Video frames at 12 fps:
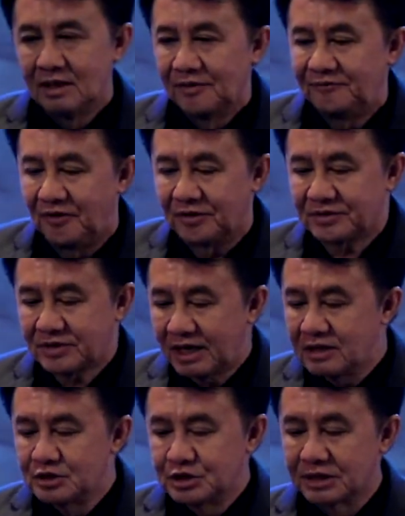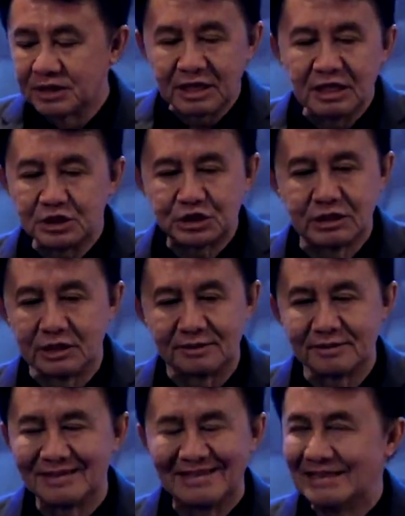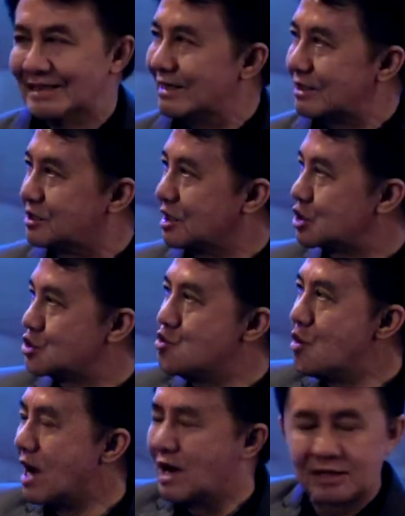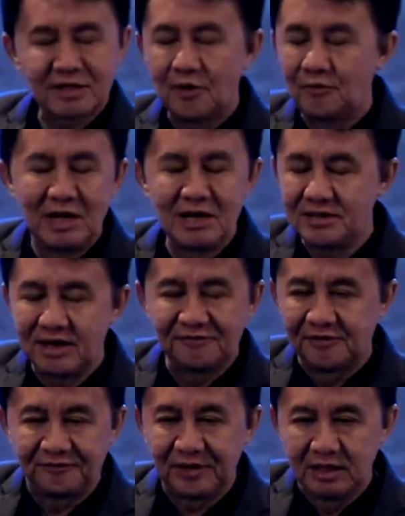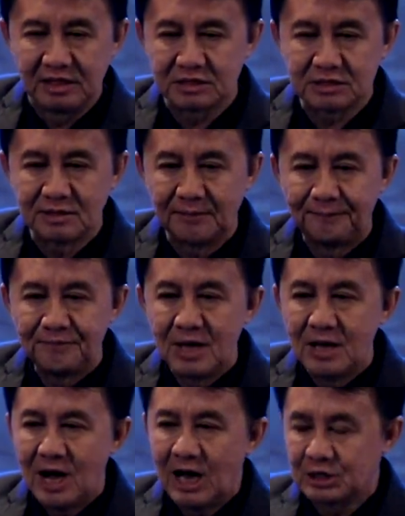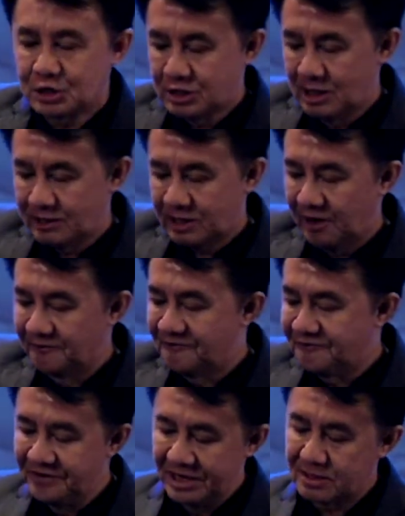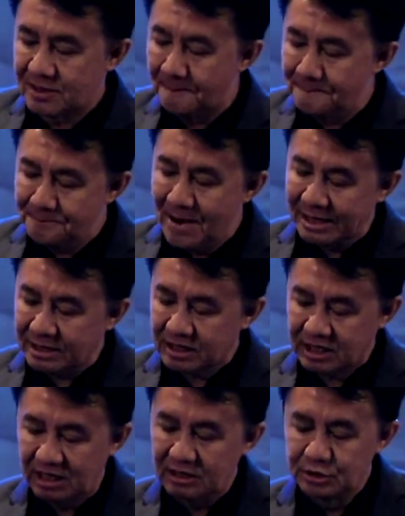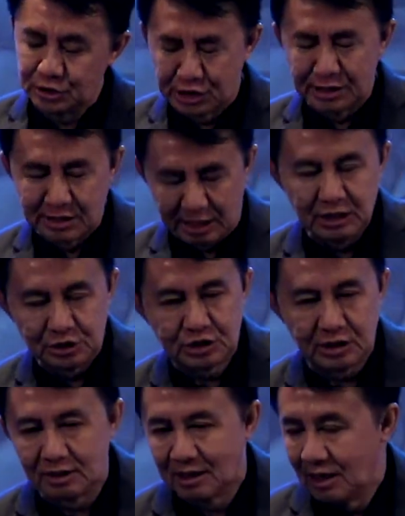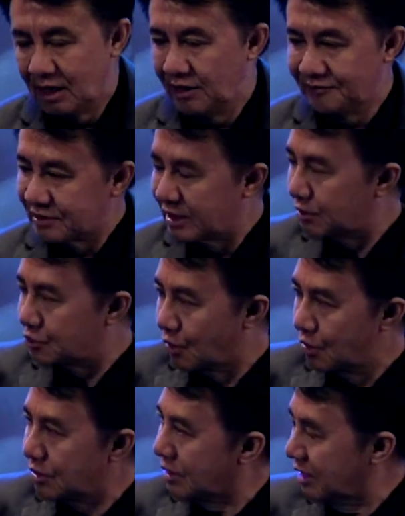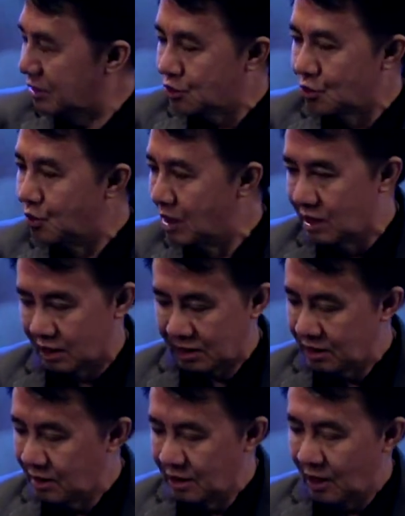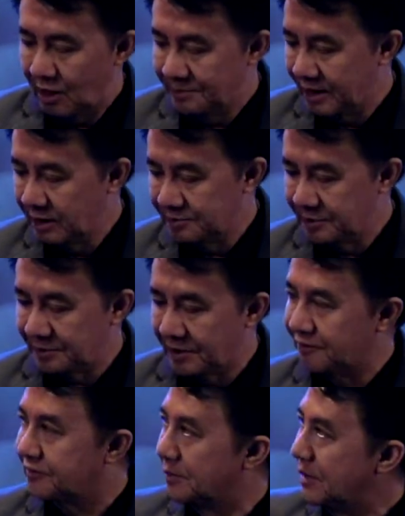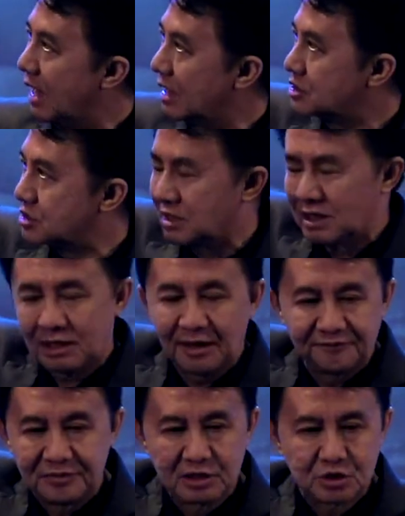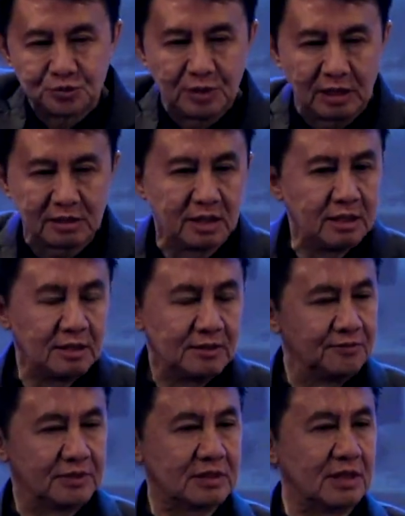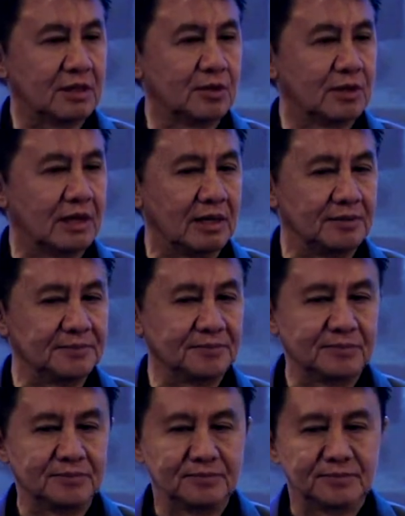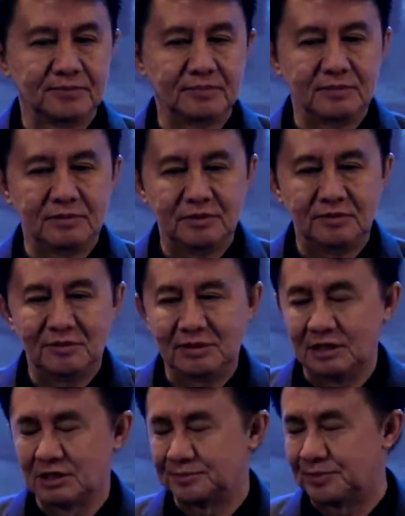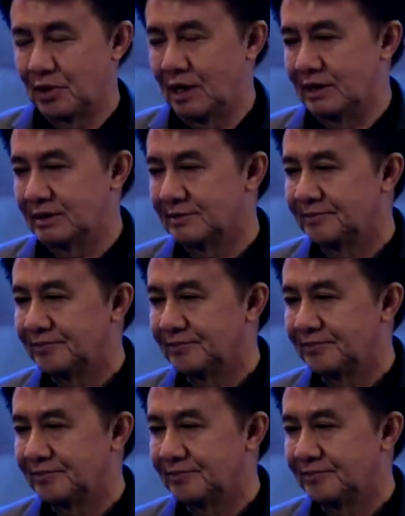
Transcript: for 10 generations, this wealth will never finish. I still can feed my 10 generation, even they don't need to work. How many people of them I still have this wealth? With arrogance, with his pride.